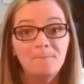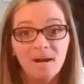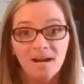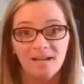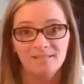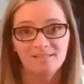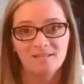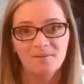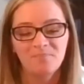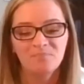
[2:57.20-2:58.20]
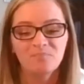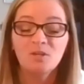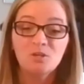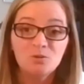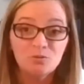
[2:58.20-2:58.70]
But
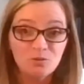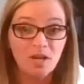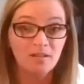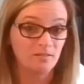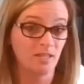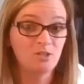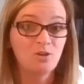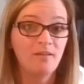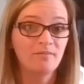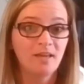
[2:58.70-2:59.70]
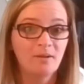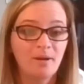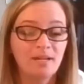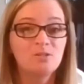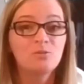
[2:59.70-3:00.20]
unless you have a lot of
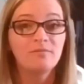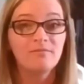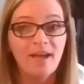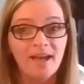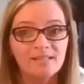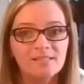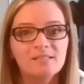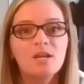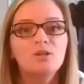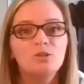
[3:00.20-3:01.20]
money to invest,